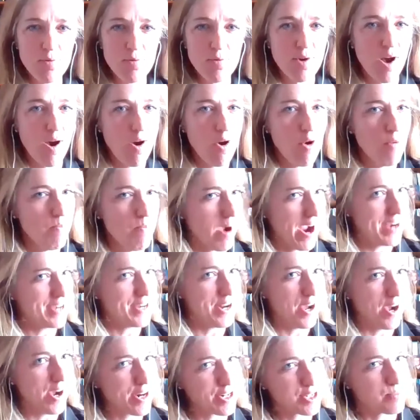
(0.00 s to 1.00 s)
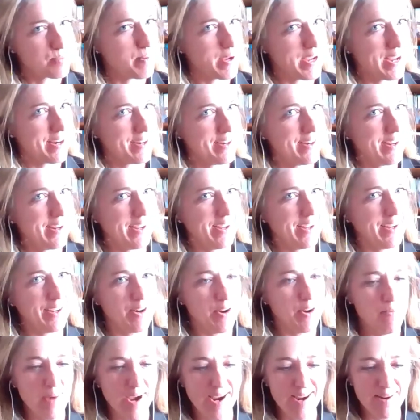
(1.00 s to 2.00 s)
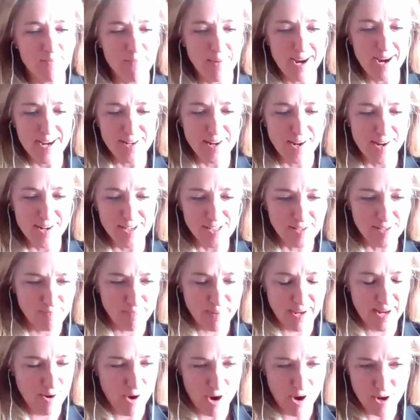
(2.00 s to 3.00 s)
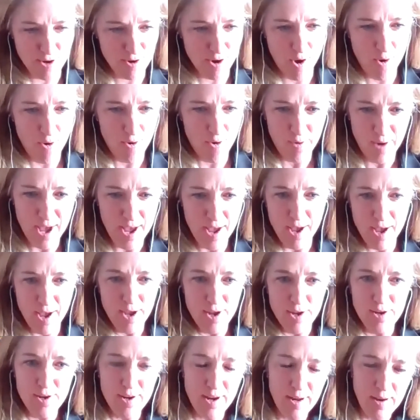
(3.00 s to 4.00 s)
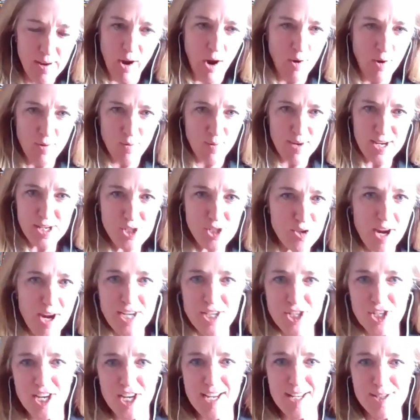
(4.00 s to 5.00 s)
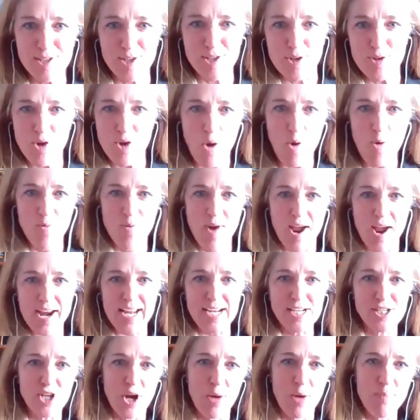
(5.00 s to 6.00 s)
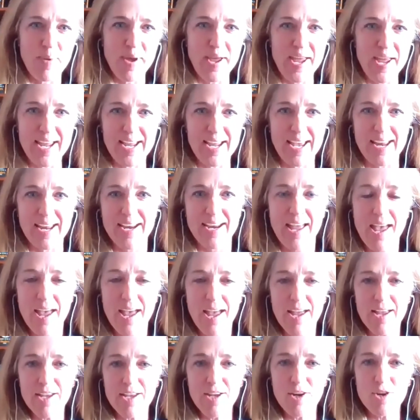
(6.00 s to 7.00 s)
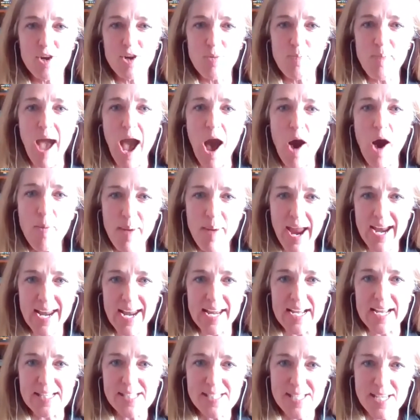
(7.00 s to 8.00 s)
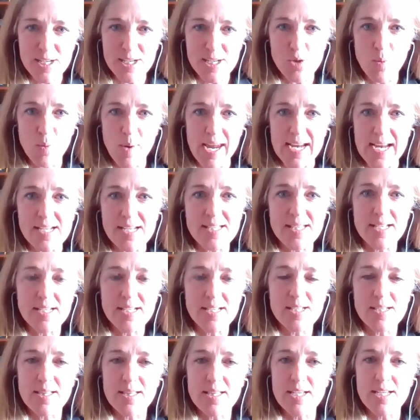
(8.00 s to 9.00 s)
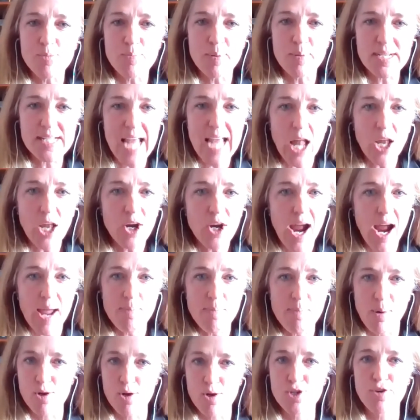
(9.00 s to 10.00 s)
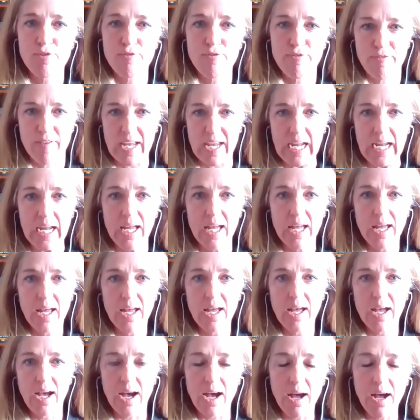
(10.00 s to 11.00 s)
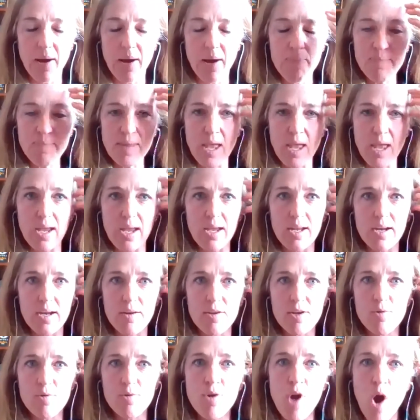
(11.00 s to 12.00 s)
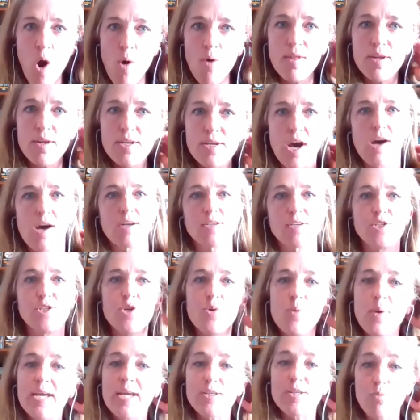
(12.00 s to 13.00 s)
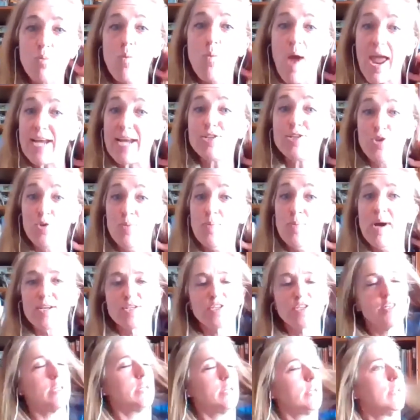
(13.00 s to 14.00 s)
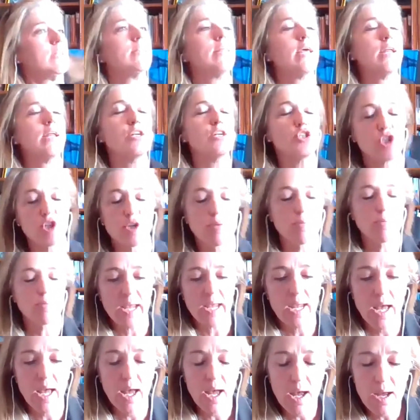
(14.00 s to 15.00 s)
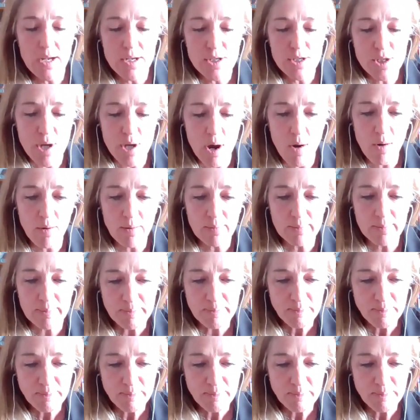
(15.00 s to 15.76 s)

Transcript: no, my dog's been, you know, my my dog's been on no on restrictions and no running, jumping, and you know, you're palpating at six weeks this this patellar hypertrophy." Um, you know, you know the dog's doing way too much than than it should be. So